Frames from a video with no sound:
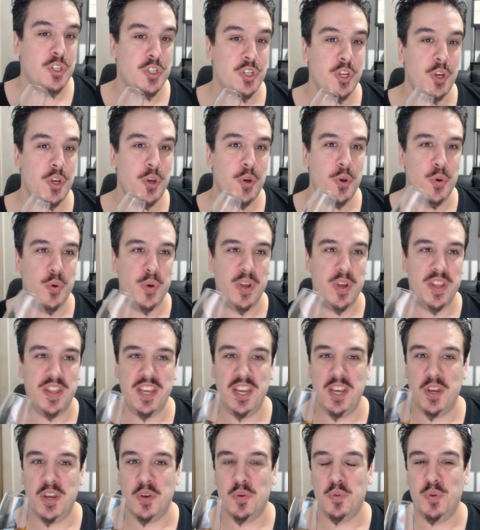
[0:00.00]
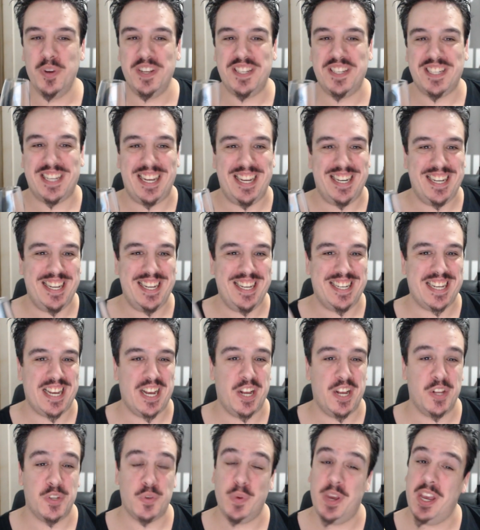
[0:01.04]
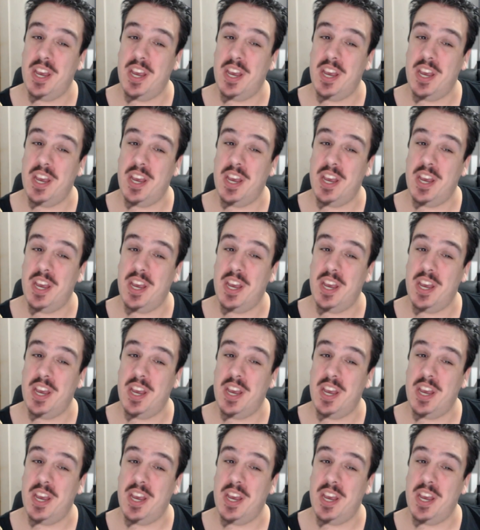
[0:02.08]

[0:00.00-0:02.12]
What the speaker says: So, the whiskey details.